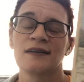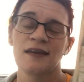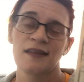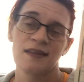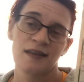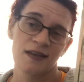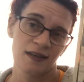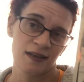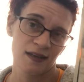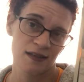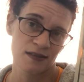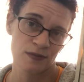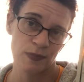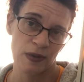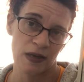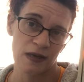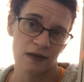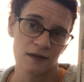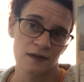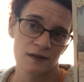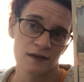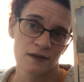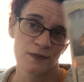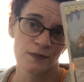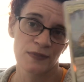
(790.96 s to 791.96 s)
And then it gets
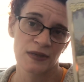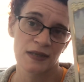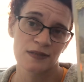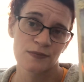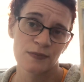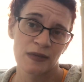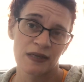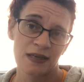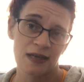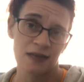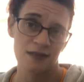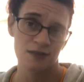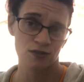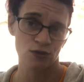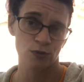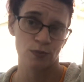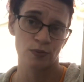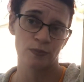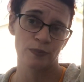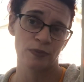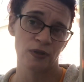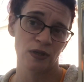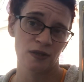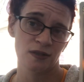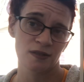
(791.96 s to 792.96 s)
better because my dad's super
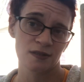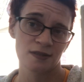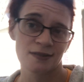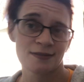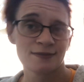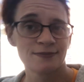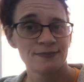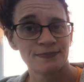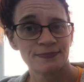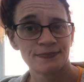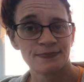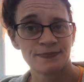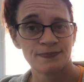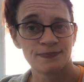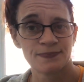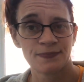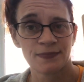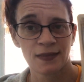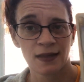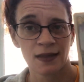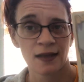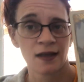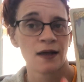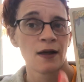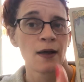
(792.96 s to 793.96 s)
bald.
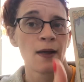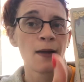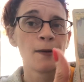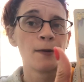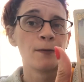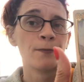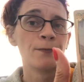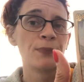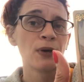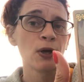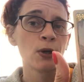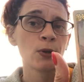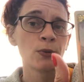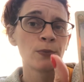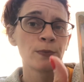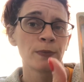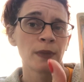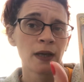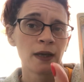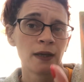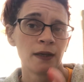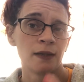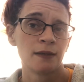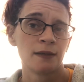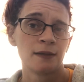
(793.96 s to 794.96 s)

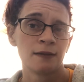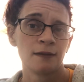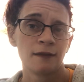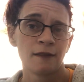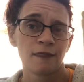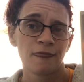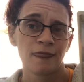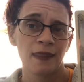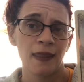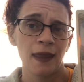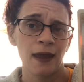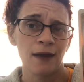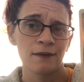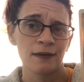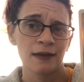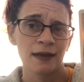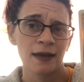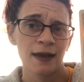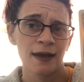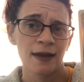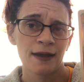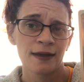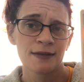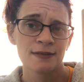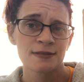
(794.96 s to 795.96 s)
Boom. There he
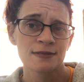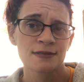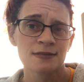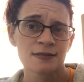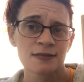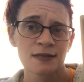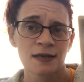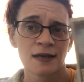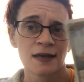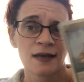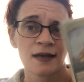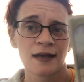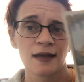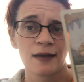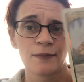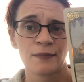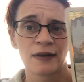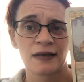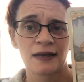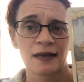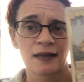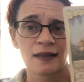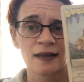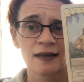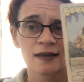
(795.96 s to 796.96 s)
is. And
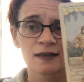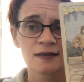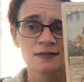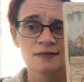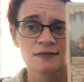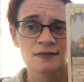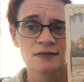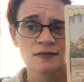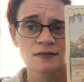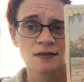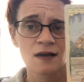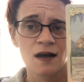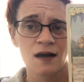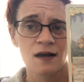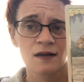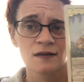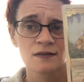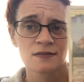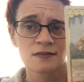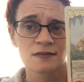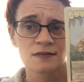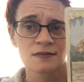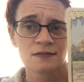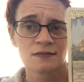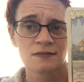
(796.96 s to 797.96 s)
my dad likes
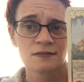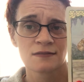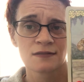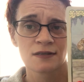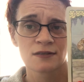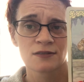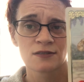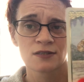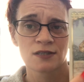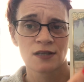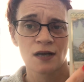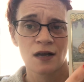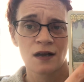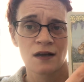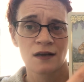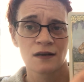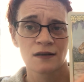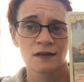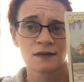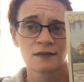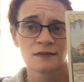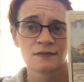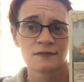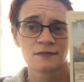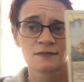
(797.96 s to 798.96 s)
dogs. There's a
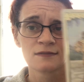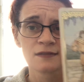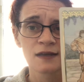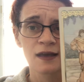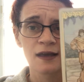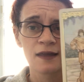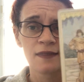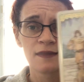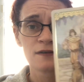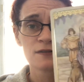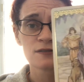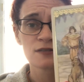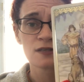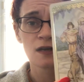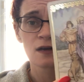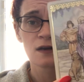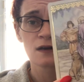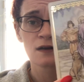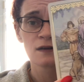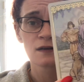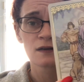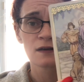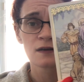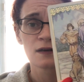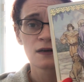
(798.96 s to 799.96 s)
dog, and there's a
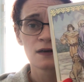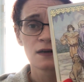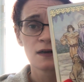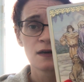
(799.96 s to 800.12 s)
dog.